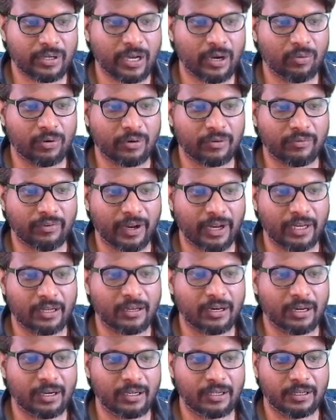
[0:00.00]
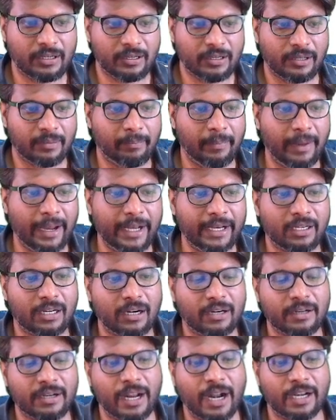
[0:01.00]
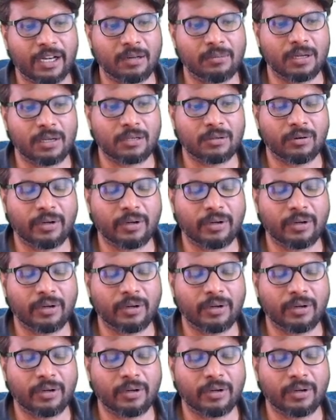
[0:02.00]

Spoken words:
have one file called main.handlebar.